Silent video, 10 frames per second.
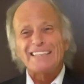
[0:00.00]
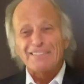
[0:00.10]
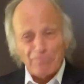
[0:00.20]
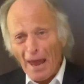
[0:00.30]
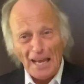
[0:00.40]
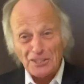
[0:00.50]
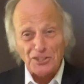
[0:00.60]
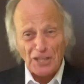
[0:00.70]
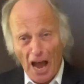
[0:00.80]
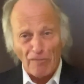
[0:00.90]
Bad
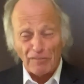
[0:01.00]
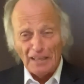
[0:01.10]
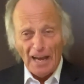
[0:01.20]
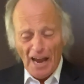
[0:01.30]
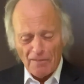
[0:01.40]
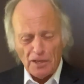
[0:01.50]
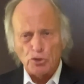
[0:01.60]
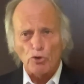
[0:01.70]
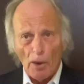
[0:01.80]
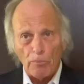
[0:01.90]
stuff. I mean,
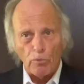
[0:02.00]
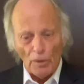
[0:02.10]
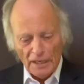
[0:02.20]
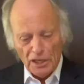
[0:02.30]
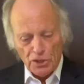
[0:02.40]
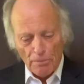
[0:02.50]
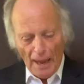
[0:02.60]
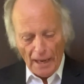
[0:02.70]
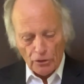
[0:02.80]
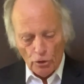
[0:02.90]
Trump, we need you
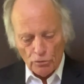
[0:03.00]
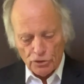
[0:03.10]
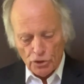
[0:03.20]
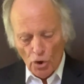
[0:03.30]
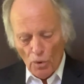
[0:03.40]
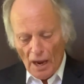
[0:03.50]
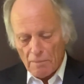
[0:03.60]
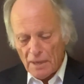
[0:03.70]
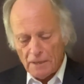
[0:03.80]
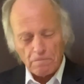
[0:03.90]
back, don't you know? I
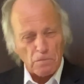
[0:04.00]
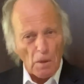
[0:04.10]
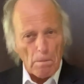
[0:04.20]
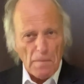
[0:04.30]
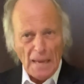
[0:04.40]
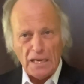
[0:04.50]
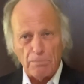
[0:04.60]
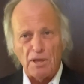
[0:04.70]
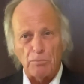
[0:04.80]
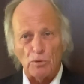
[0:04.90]
mean, many
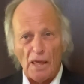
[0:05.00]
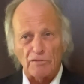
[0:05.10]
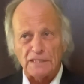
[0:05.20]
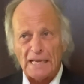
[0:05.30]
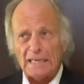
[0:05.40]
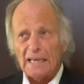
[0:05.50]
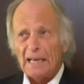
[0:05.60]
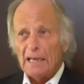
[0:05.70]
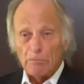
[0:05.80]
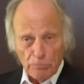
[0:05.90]
people have said,
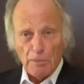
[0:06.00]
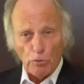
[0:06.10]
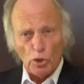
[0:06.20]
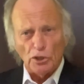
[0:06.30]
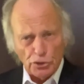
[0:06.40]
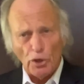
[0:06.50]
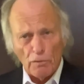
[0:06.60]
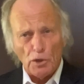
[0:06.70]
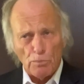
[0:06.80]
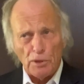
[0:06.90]

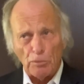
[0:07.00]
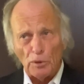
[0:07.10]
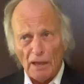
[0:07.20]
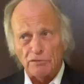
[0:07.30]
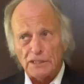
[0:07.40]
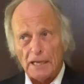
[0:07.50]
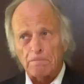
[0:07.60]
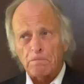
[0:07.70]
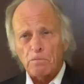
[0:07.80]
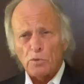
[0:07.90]
conservative people have
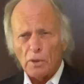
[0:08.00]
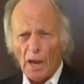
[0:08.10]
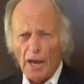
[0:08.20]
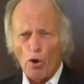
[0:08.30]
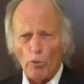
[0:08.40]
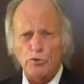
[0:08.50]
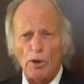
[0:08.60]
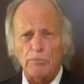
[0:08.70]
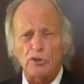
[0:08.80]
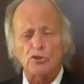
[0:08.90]
said, I hope
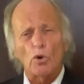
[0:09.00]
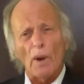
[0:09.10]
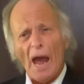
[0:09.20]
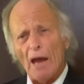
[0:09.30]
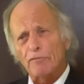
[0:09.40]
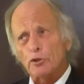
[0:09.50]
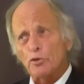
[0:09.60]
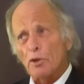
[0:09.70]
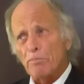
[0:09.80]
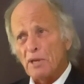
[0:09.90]
Trump doesn't go after
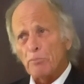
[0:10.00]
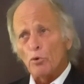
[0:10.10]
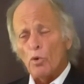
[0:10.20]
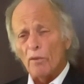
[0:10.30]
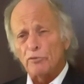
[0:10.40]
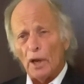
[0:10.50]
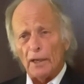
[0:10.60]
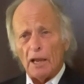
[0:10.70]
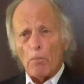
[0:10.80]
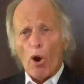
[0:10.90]
the people who have
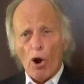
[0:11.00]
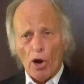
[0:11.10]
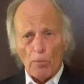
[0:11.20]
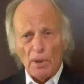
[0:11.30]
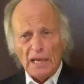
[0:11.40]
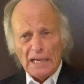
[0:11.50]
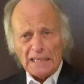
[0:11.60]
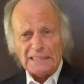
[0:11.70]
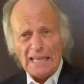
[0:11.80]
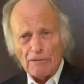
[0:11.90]
done him harm,
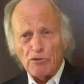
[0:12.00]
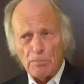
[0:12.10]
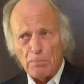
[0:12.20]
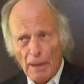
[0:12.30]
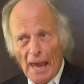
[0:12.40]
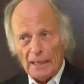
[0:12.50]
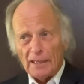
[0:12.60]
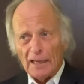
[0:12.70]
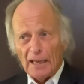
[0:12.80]
because that would be bad.